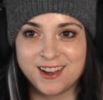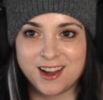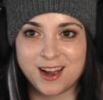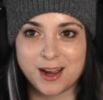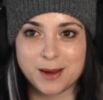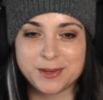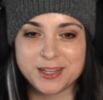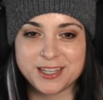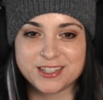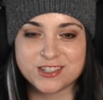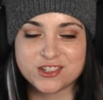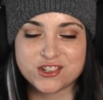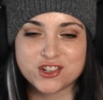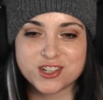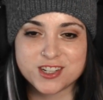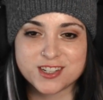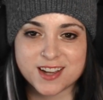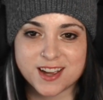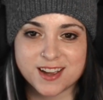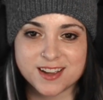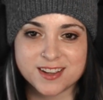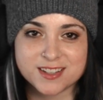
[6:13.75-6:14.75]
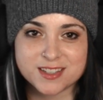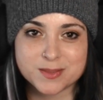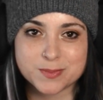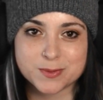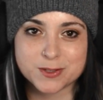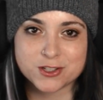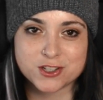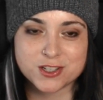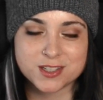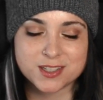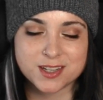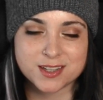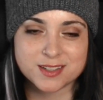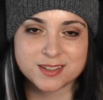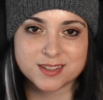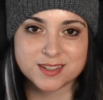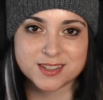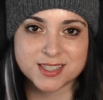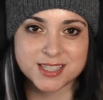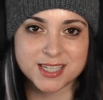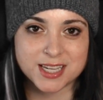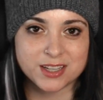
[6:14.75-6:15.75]
I mean, she does, but she
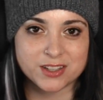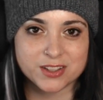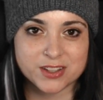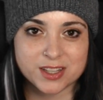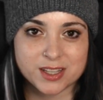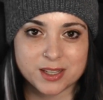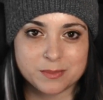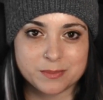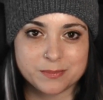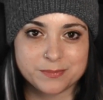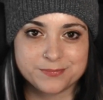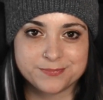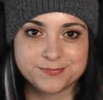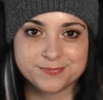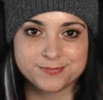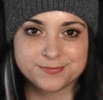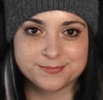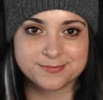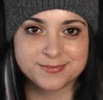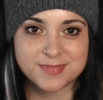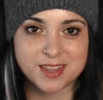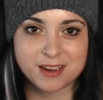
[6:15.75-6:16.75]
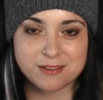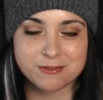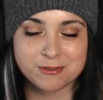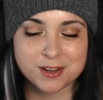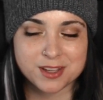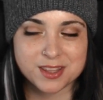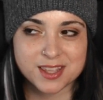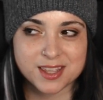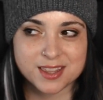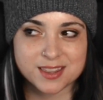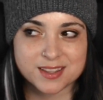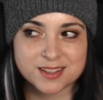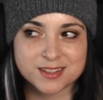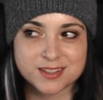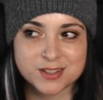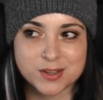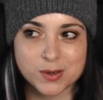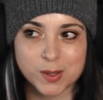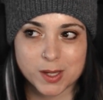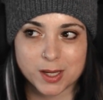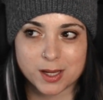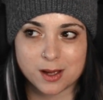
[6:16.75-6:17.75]
doesn't tell them everything that's
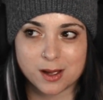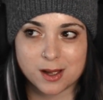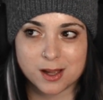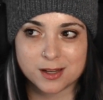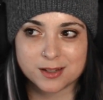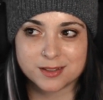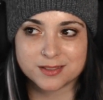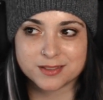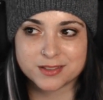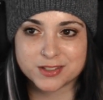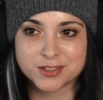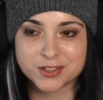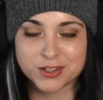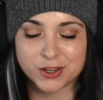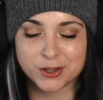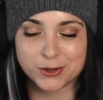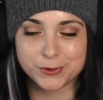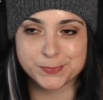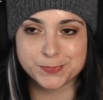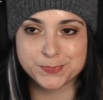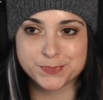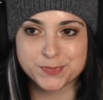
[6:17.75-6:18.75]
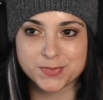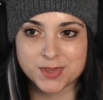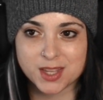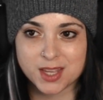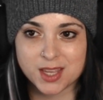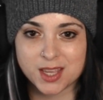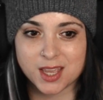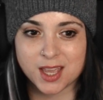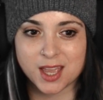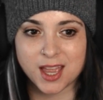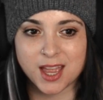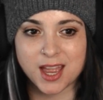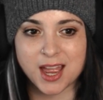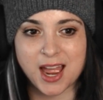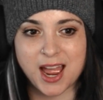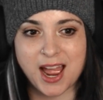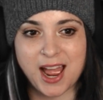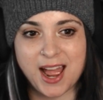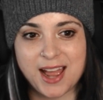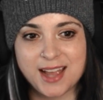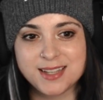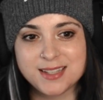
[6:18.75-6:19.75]
going on. So
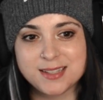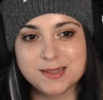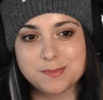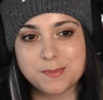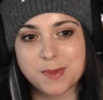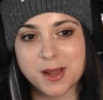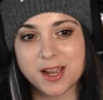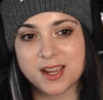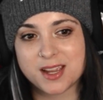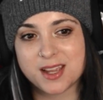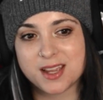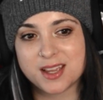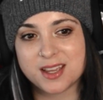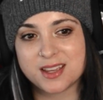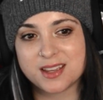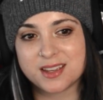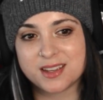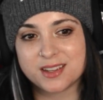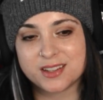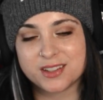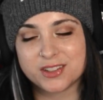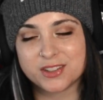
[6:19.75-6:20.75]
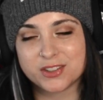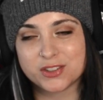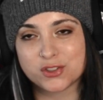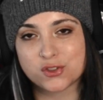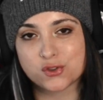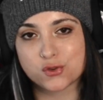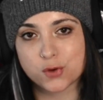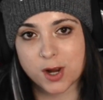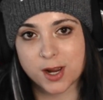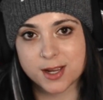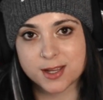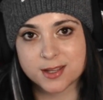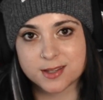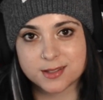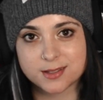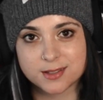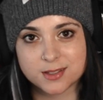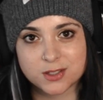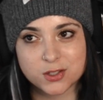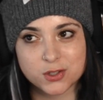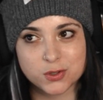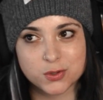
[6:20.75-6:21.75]
as Maya
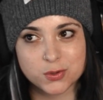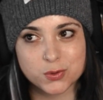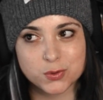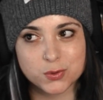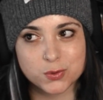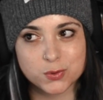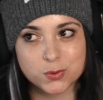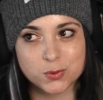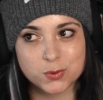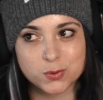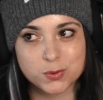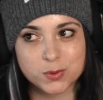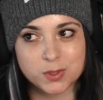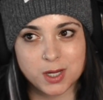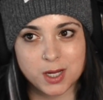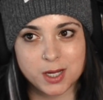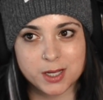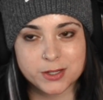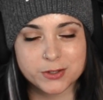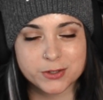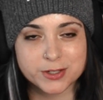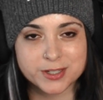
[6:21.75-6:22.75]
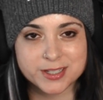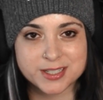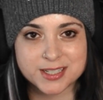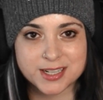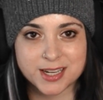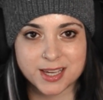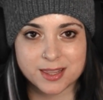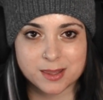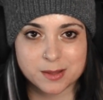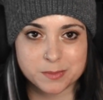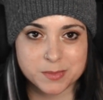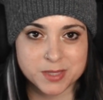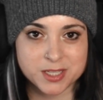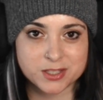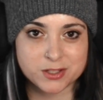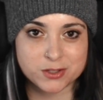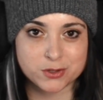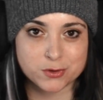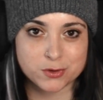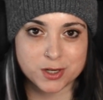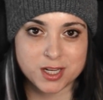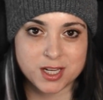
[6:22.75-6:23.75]
tries to understand the
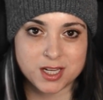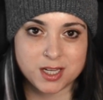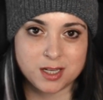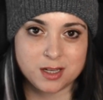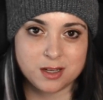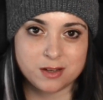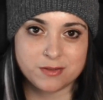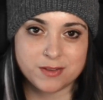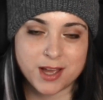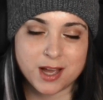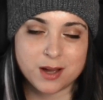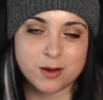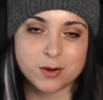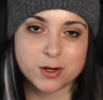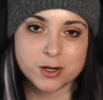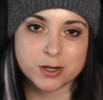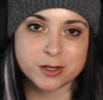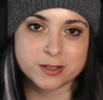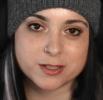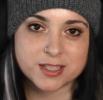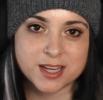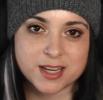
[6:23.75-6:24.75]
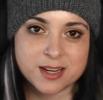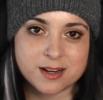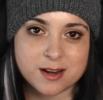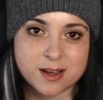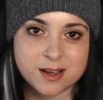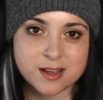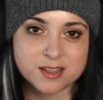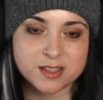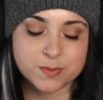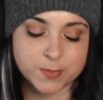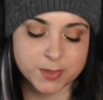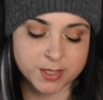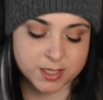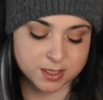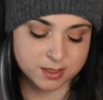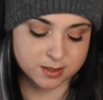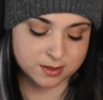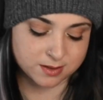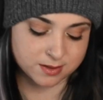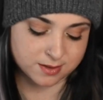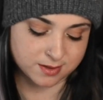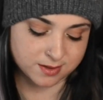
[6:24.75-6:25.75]
mystery of how her dead
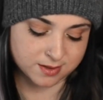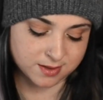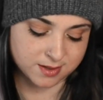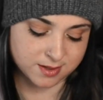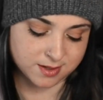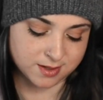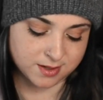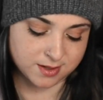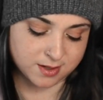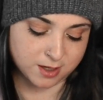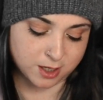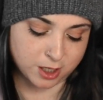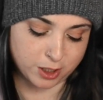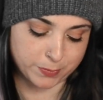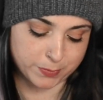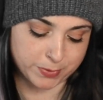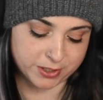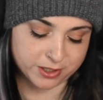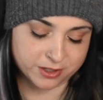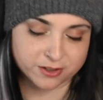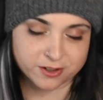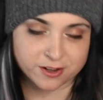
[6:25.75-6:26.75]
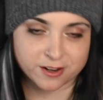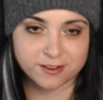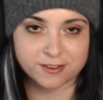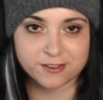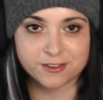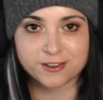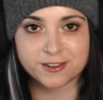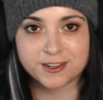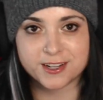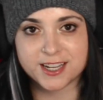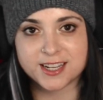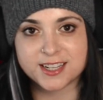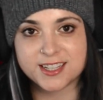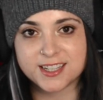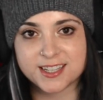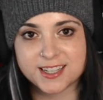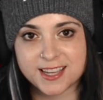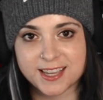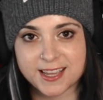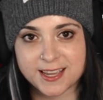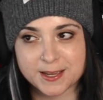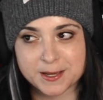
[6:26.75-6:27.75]
husband appeared on her
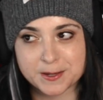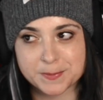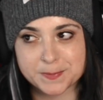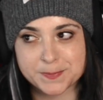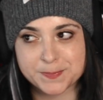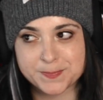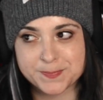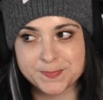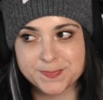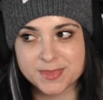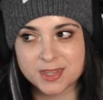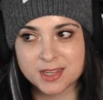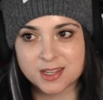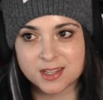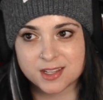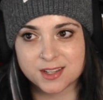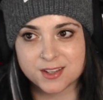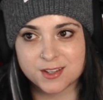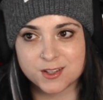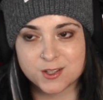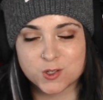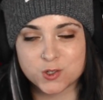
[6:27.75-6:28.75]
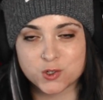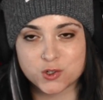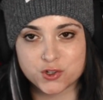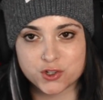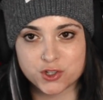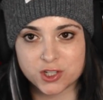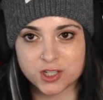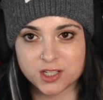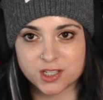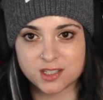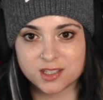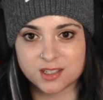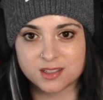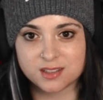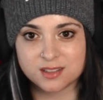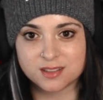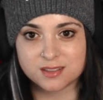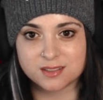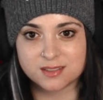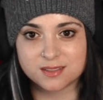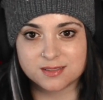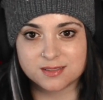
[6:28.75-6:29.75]
nanny cam, she